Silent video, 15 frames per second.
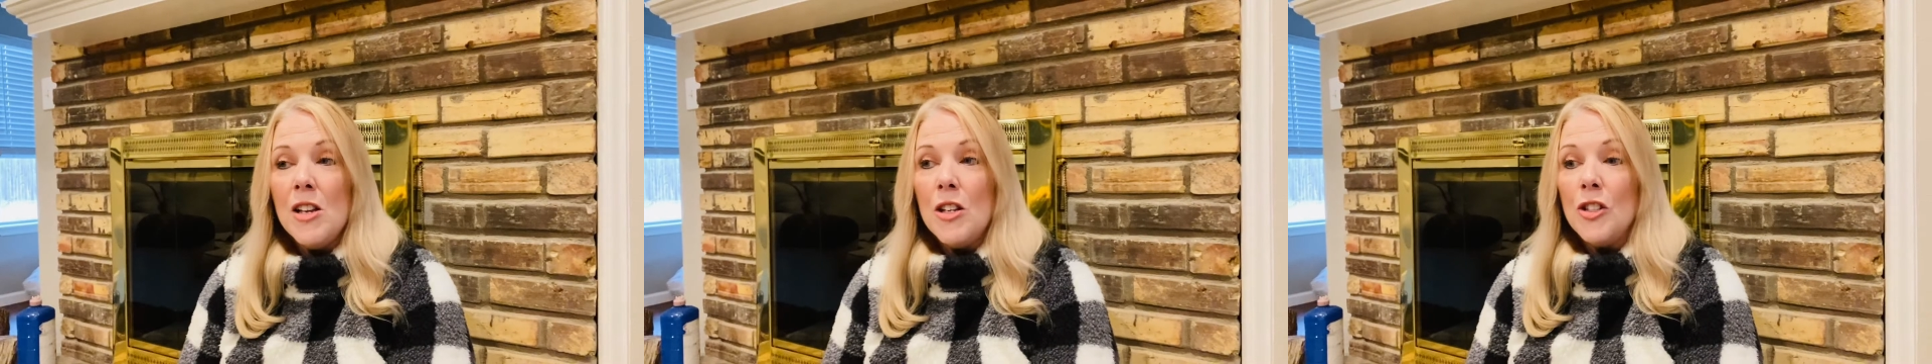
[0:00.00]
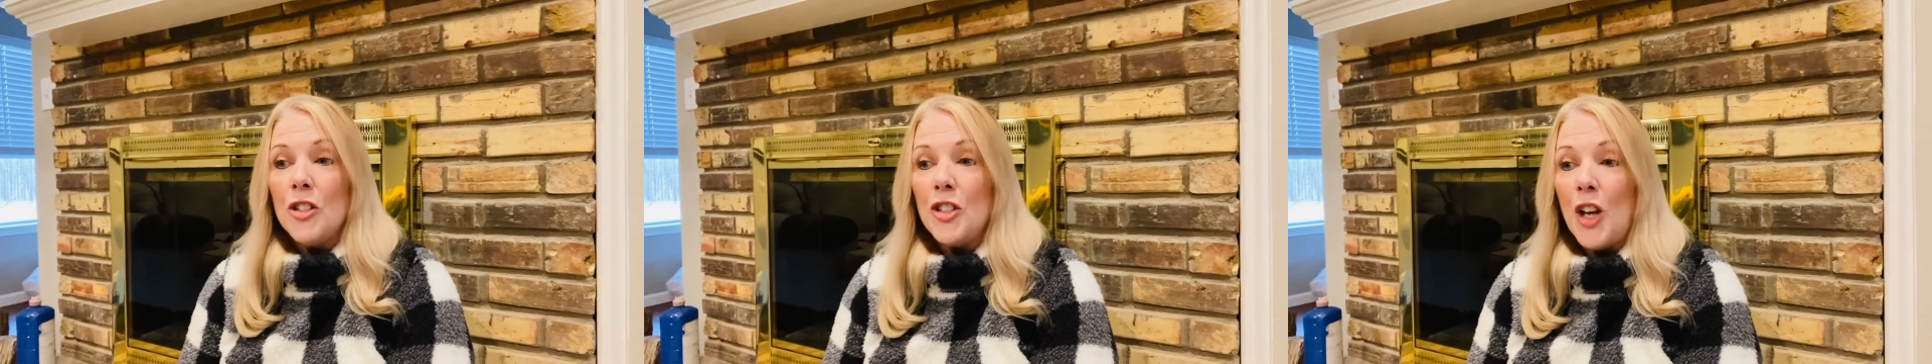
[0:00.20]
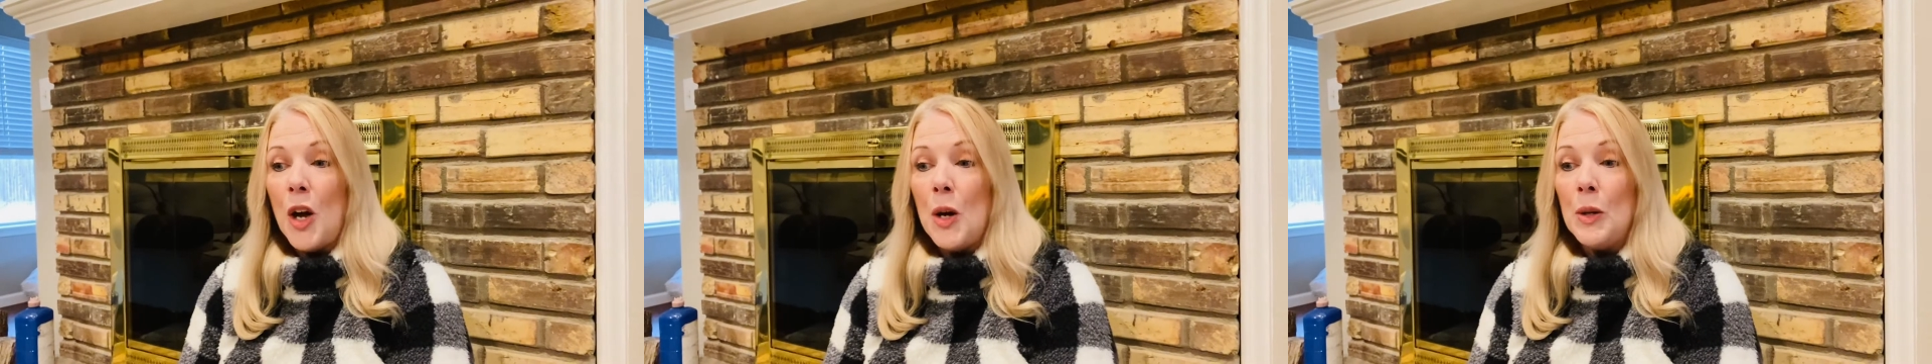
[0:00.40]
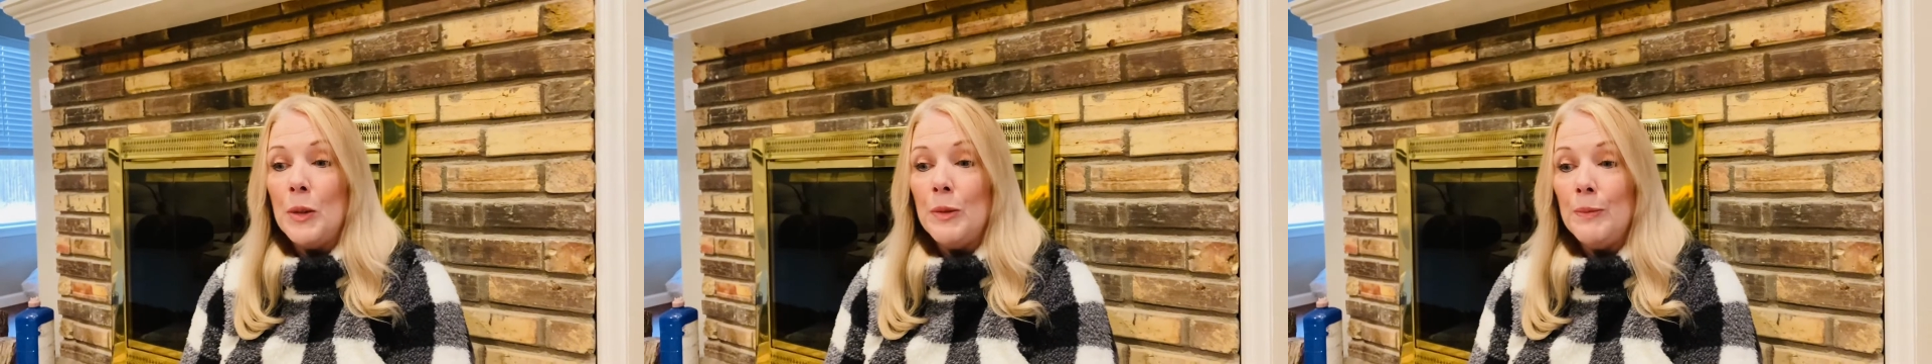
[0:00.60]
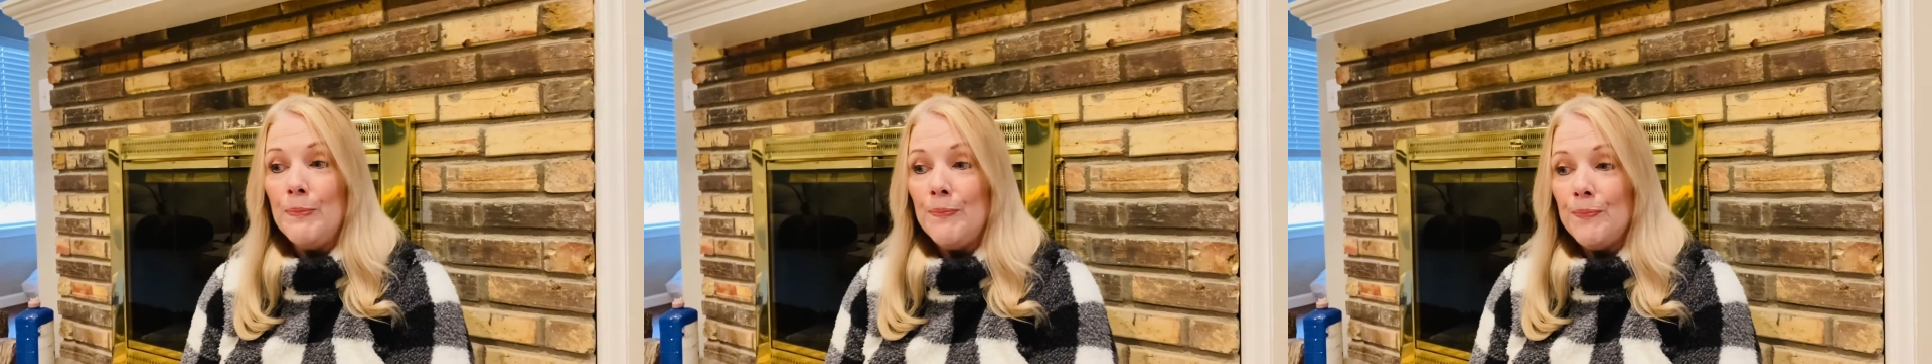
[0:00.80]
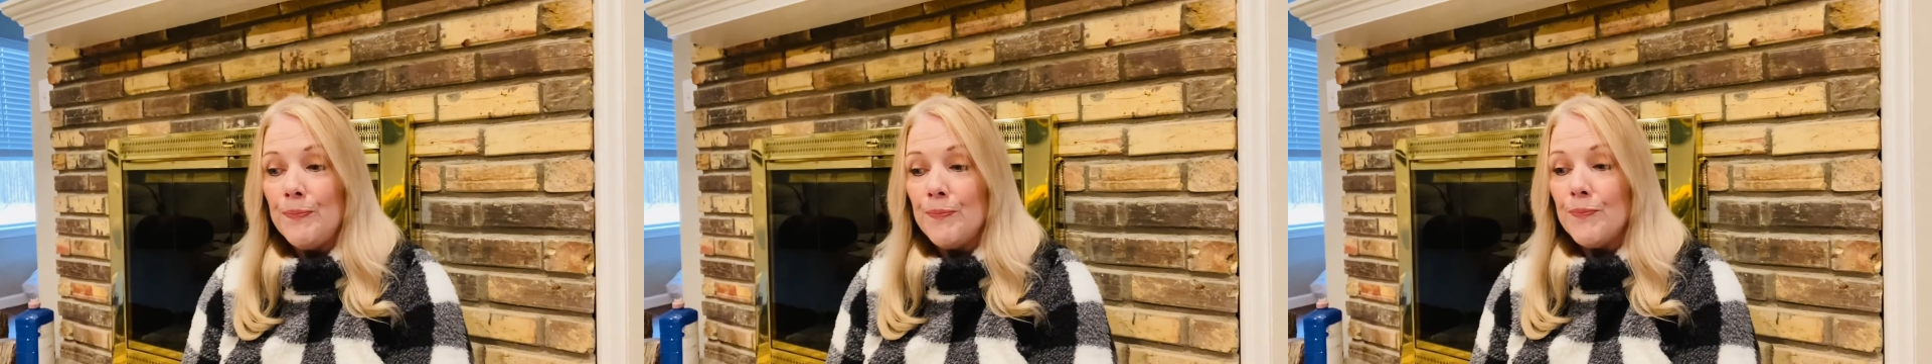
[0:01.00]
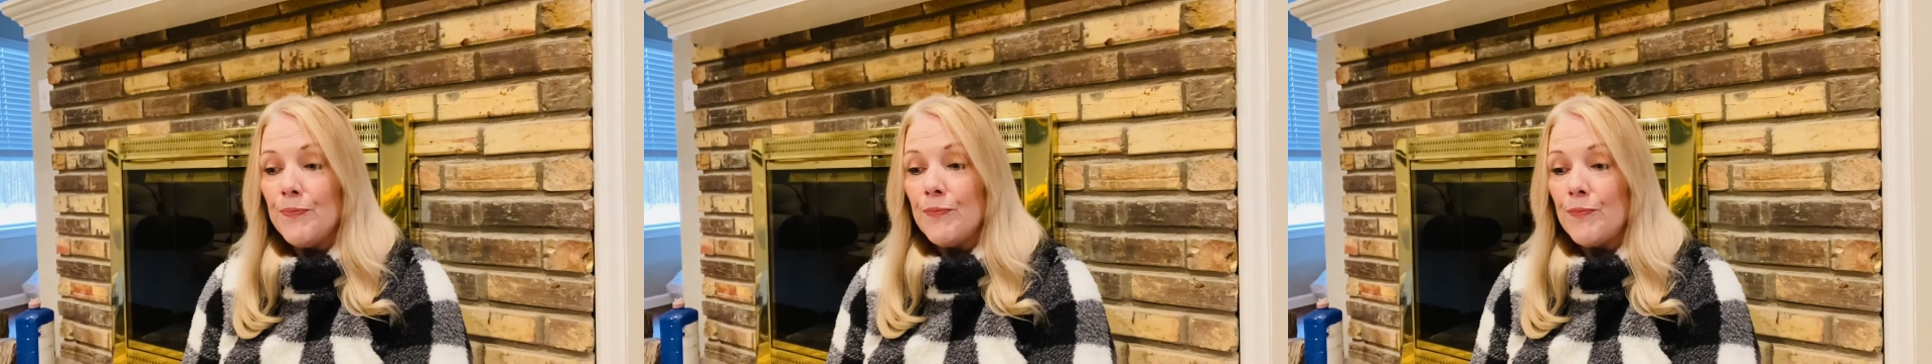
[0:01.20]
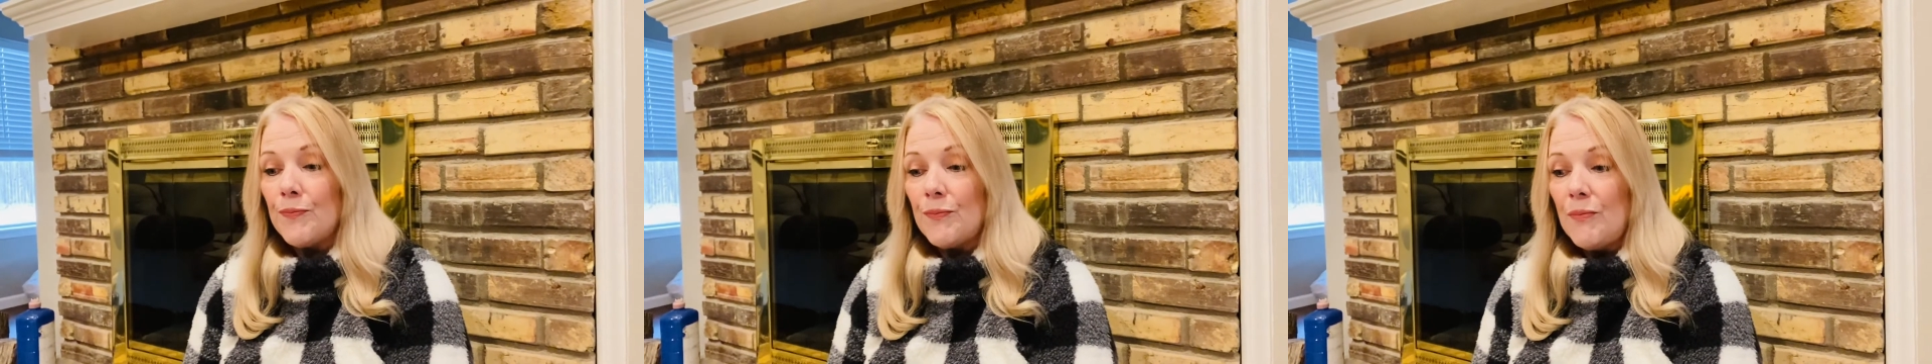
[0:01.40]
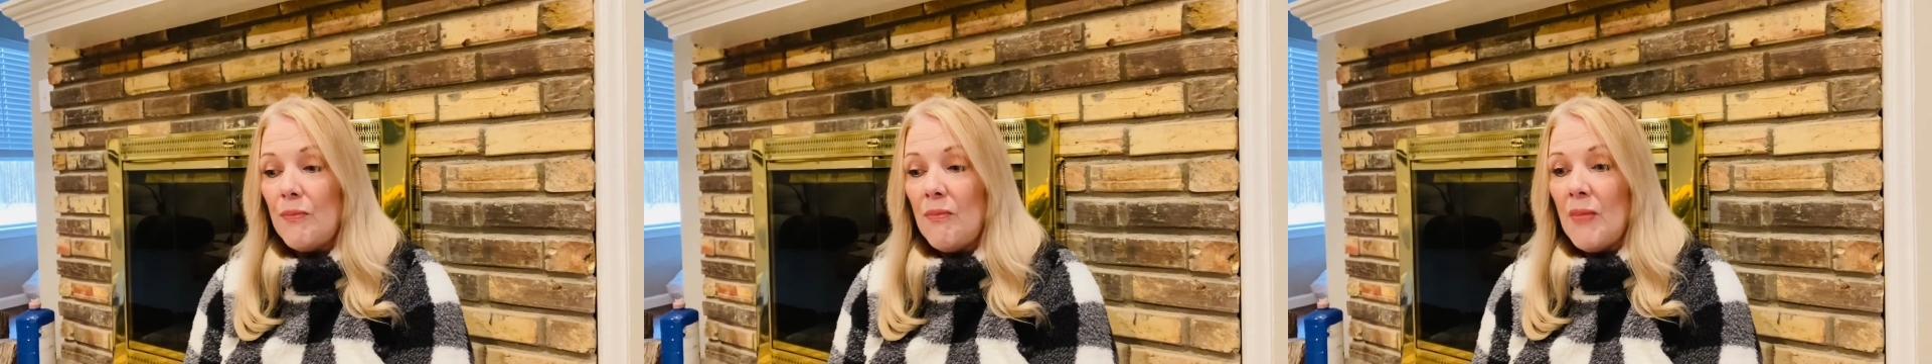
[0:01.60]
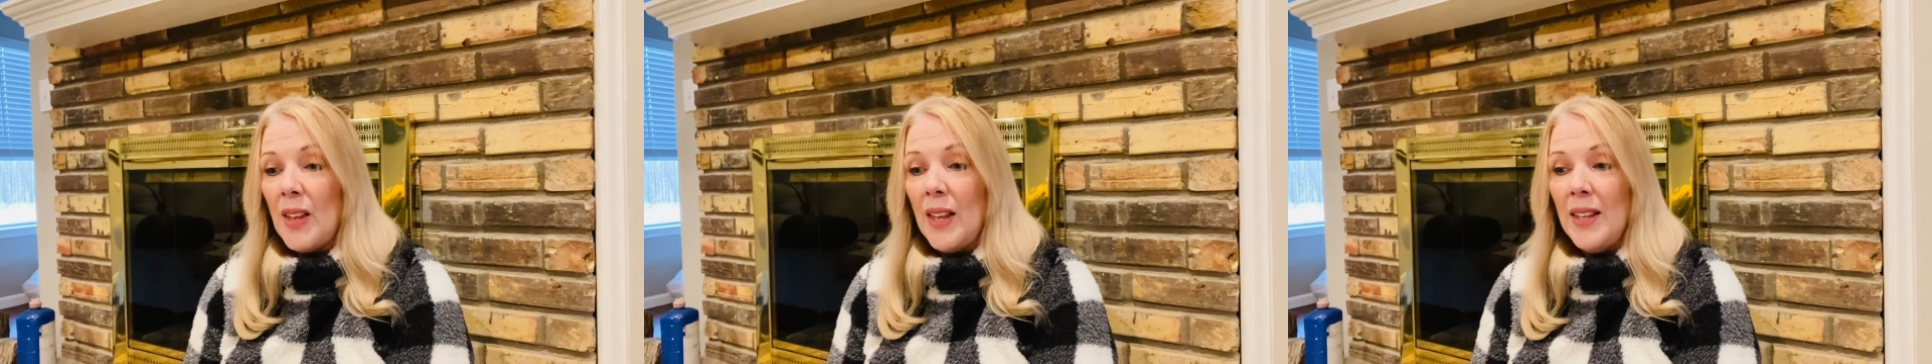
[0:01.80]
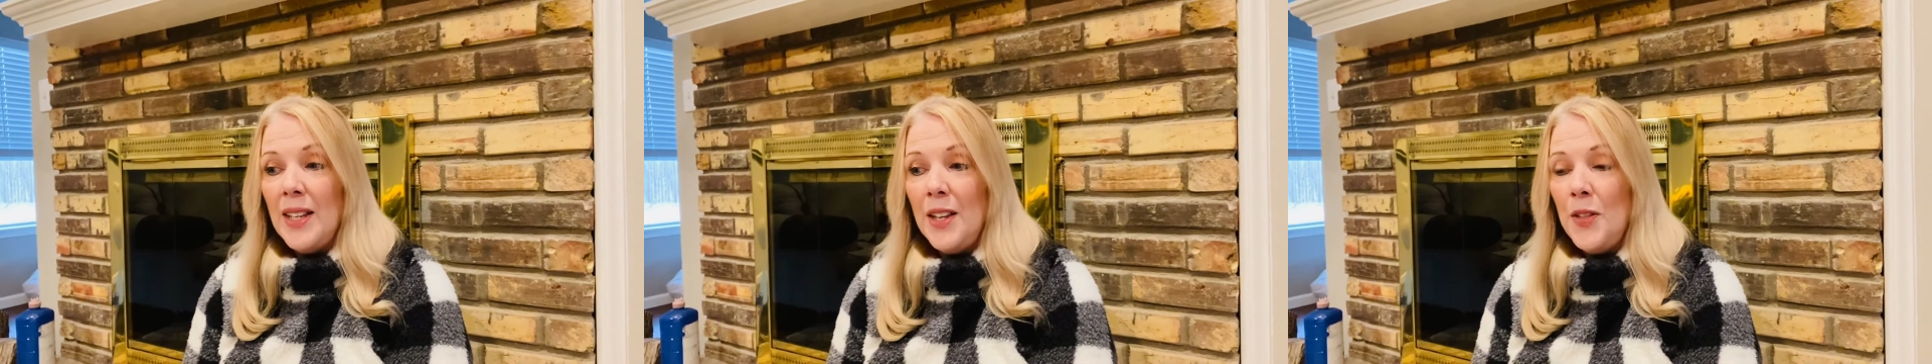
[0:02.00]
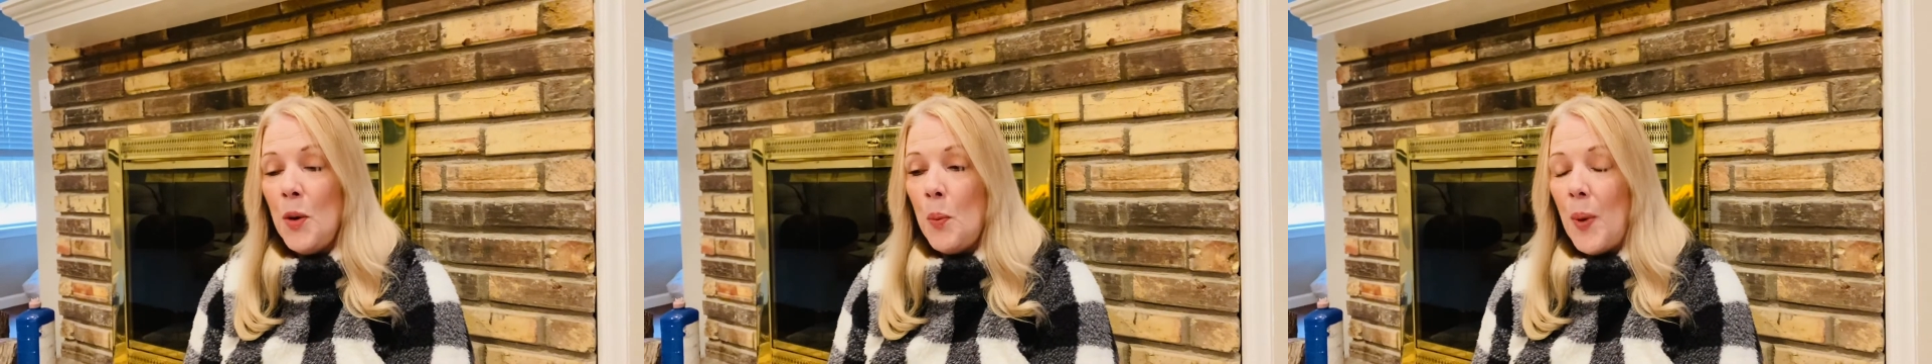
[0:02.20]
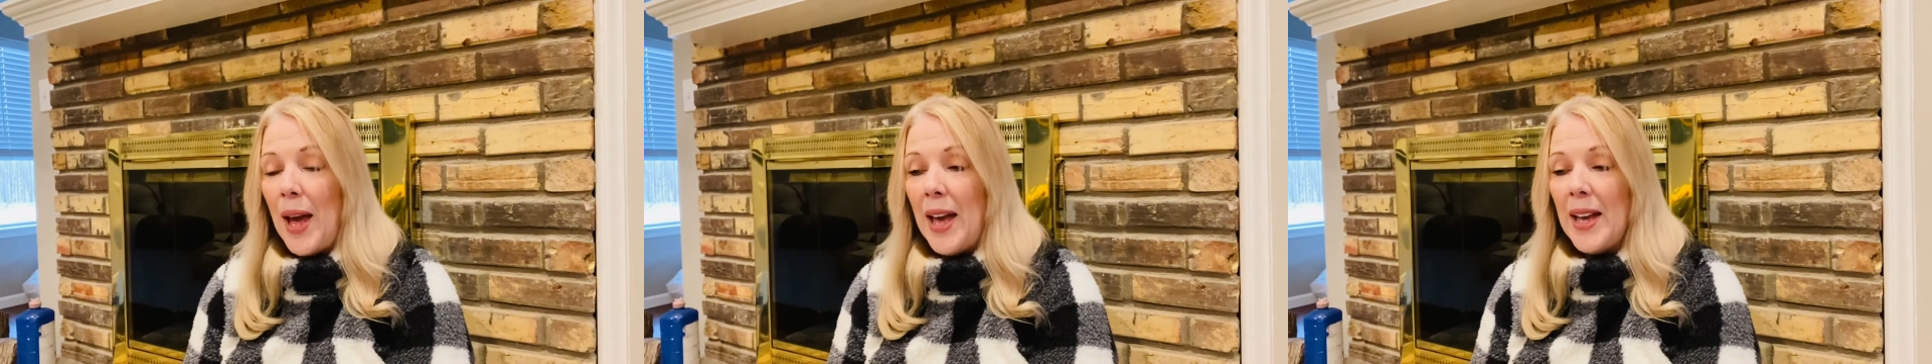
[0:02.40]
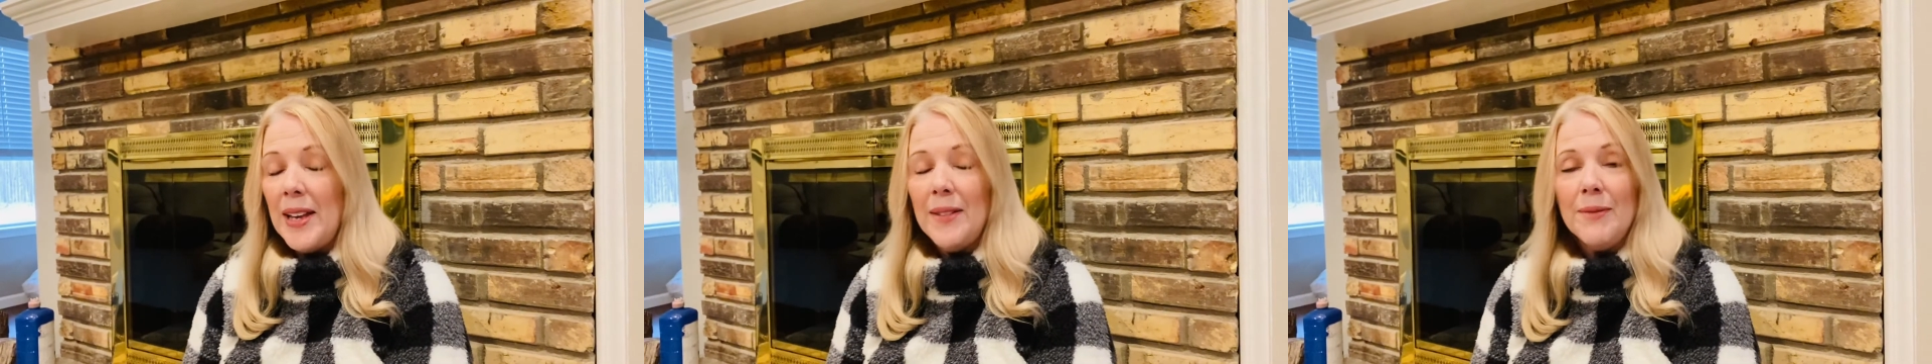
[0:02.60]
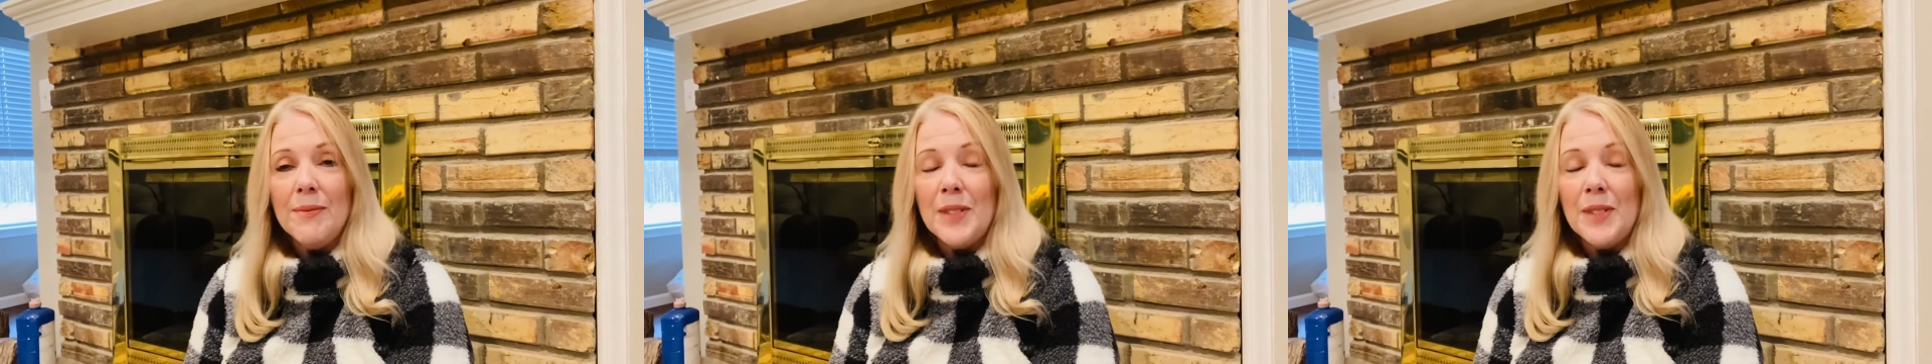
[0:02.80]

So either way,